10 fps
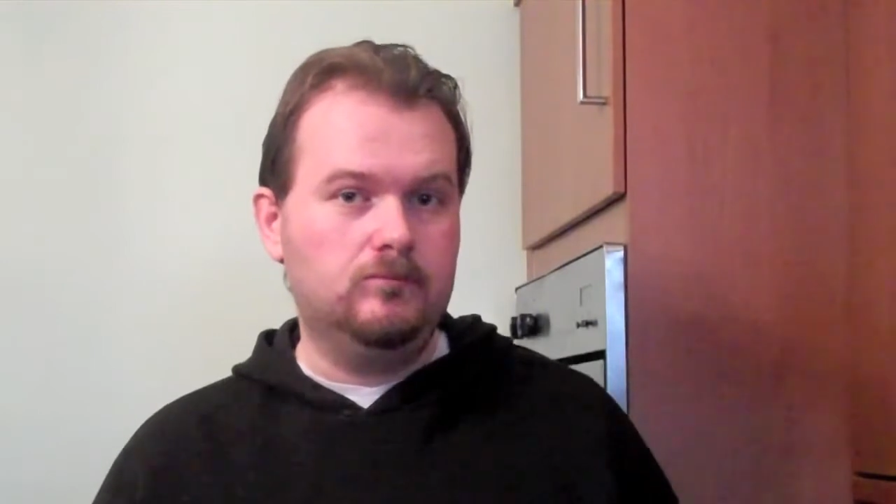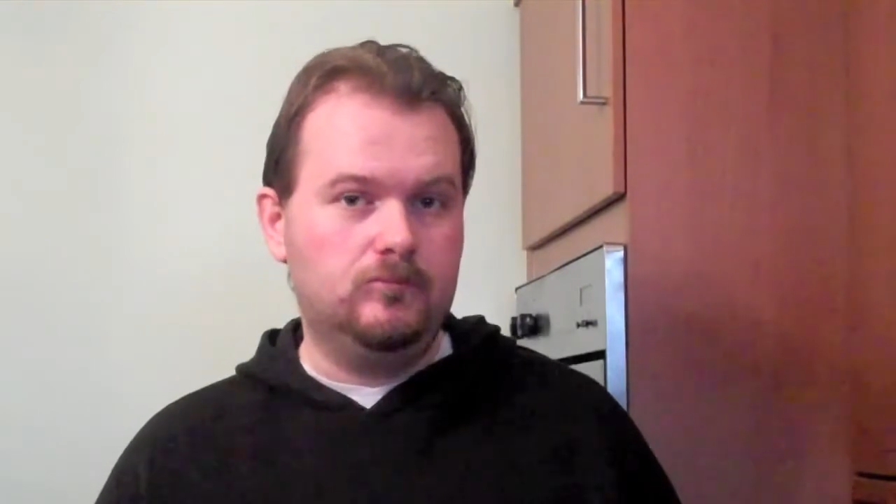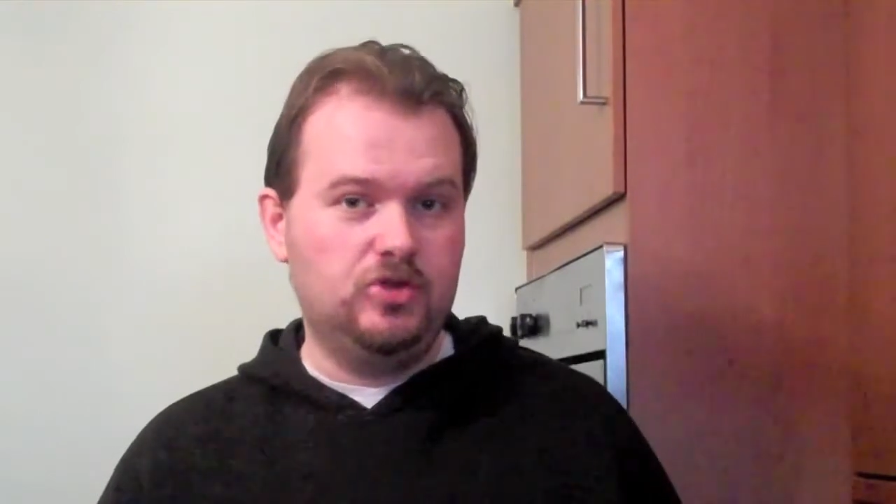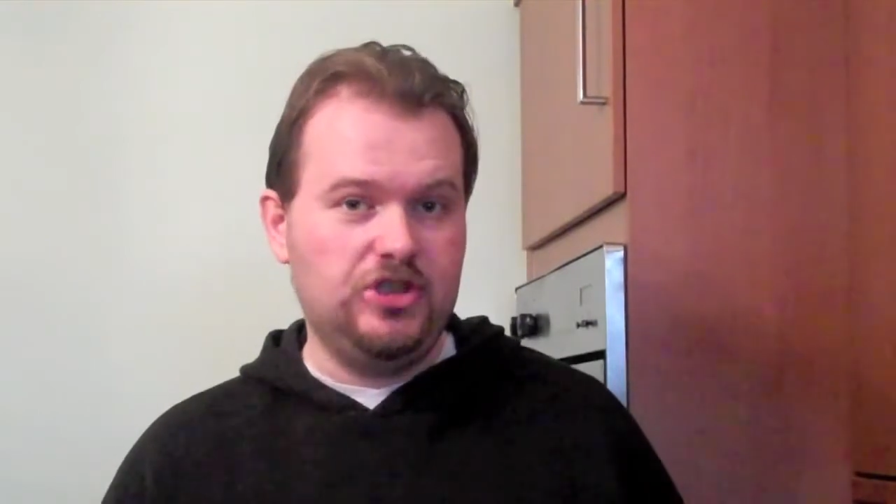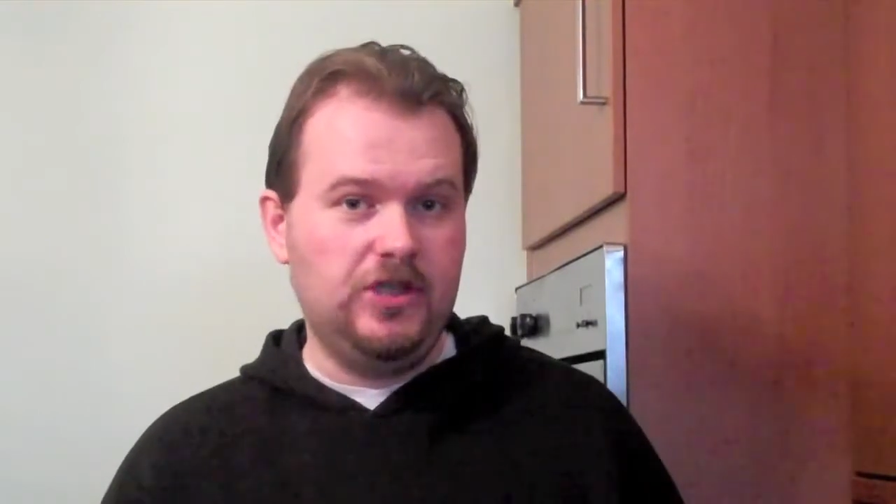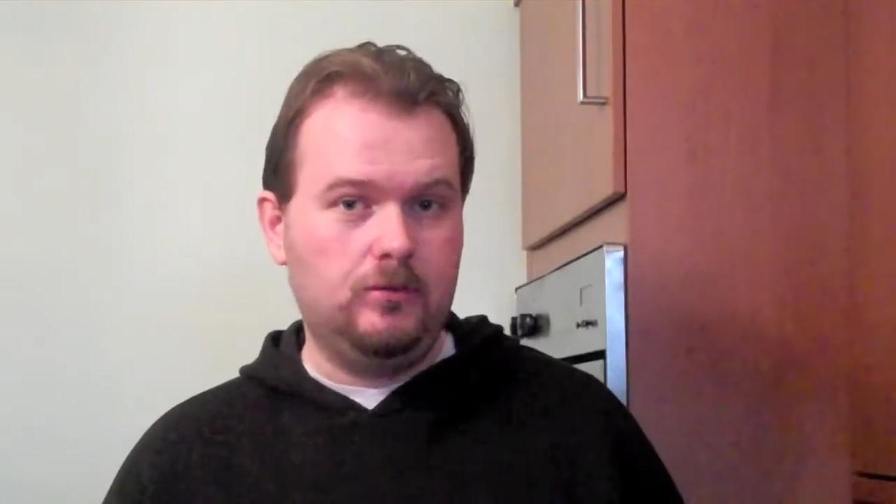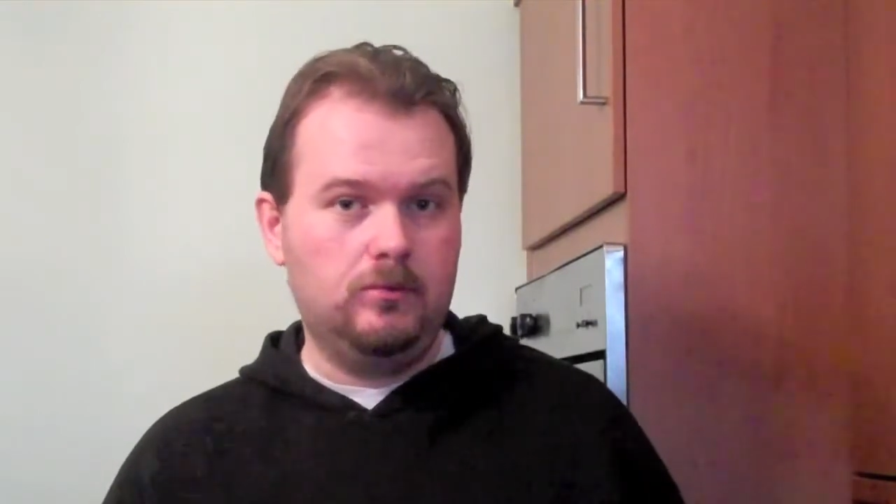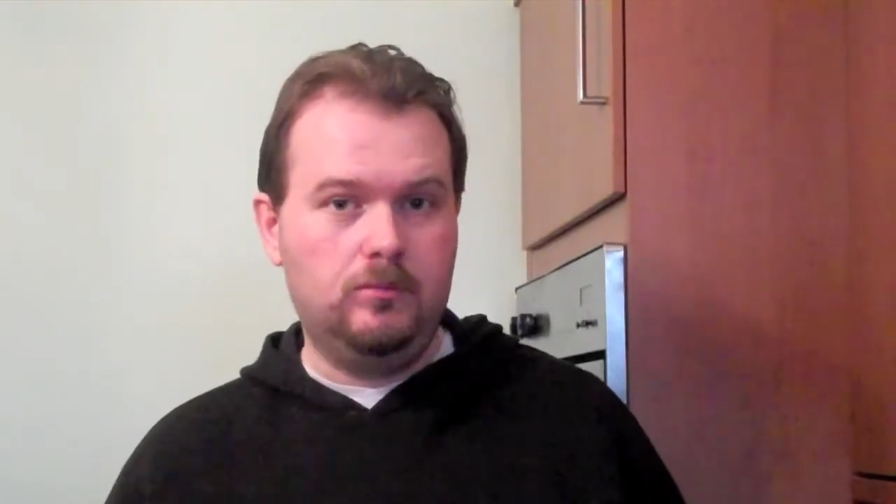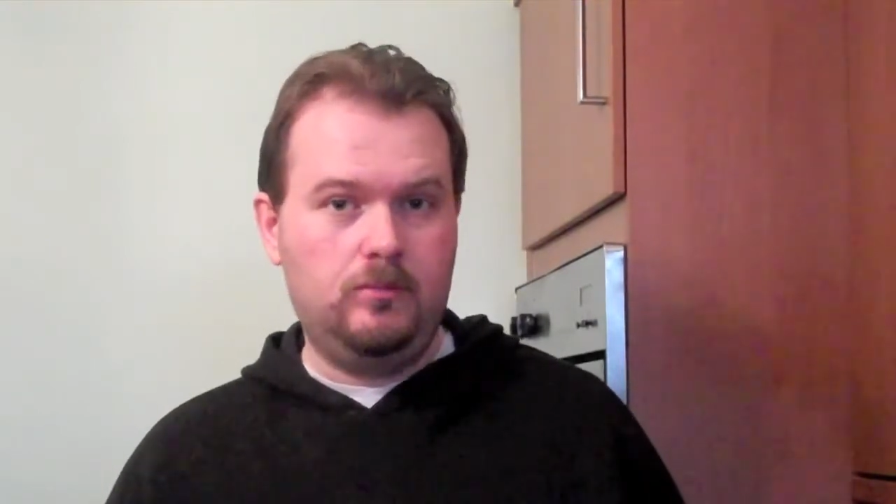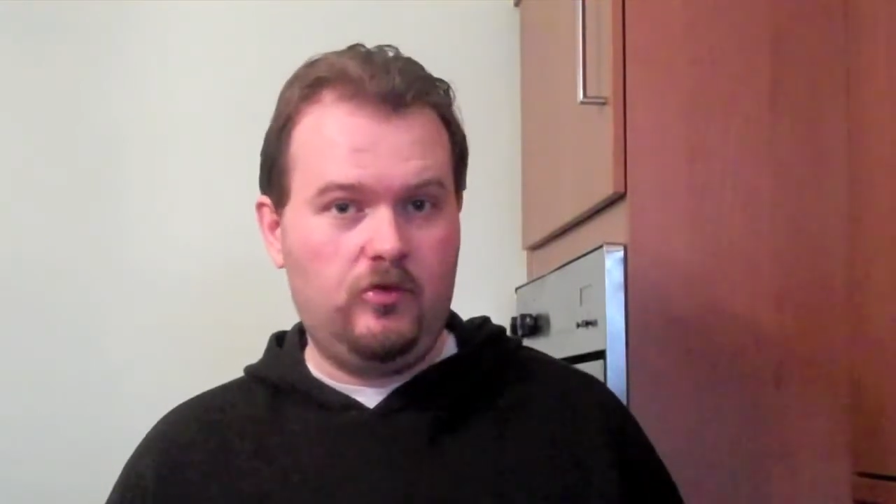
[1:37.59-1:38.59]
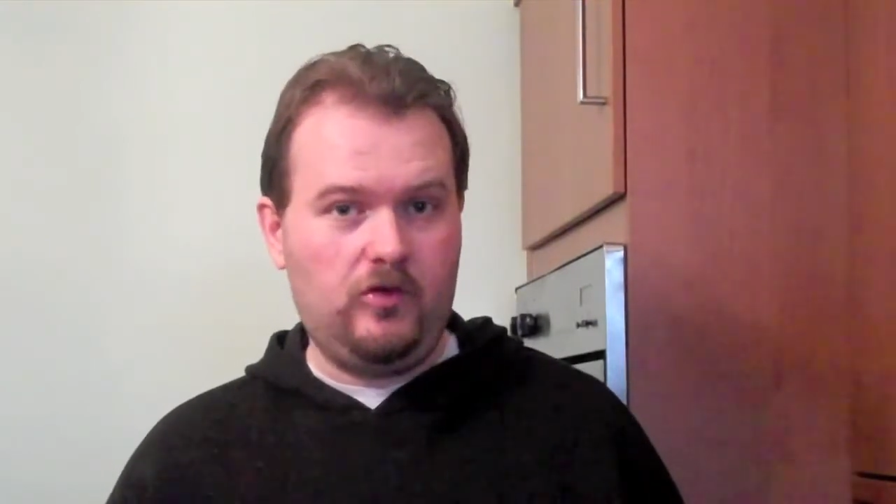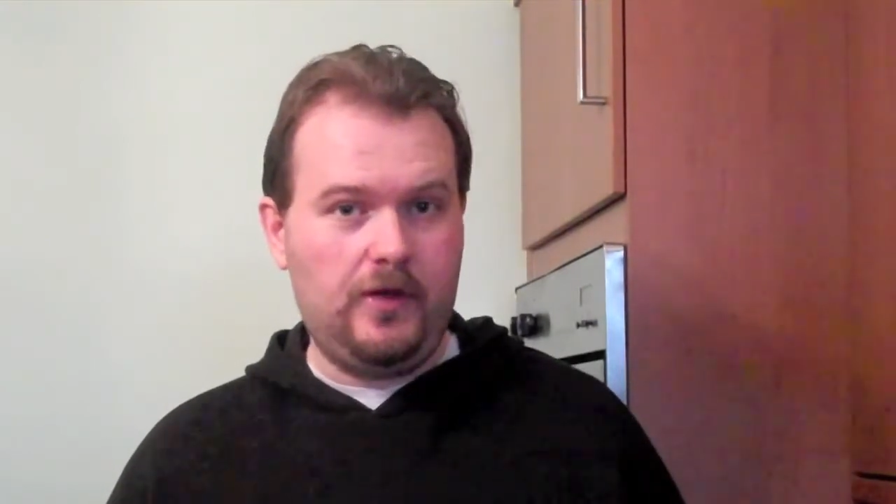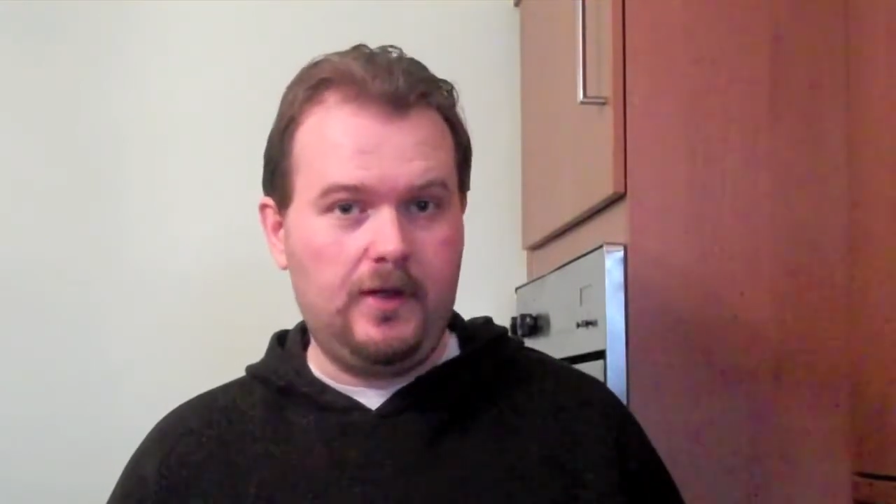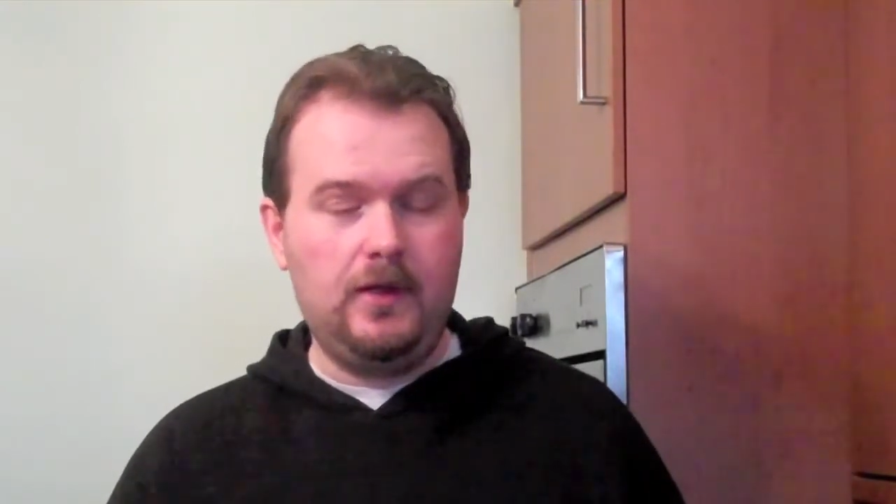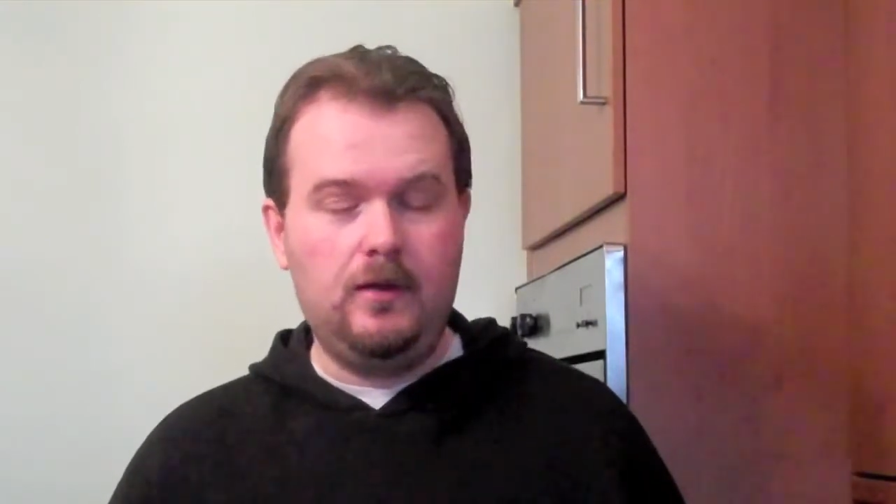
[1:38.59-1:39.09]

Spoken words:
chill slightly.